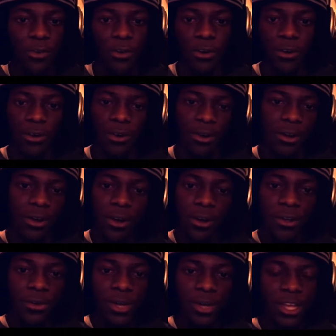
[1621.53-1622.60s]
or
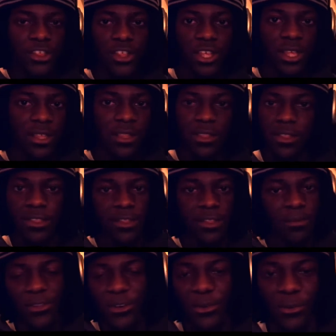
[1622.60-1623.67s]
you'll get cheesed in
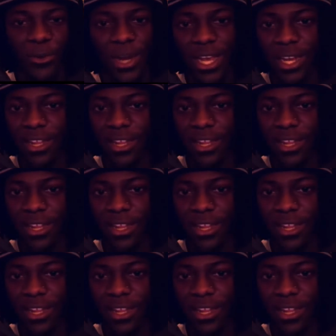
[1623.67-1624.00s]
some certain way,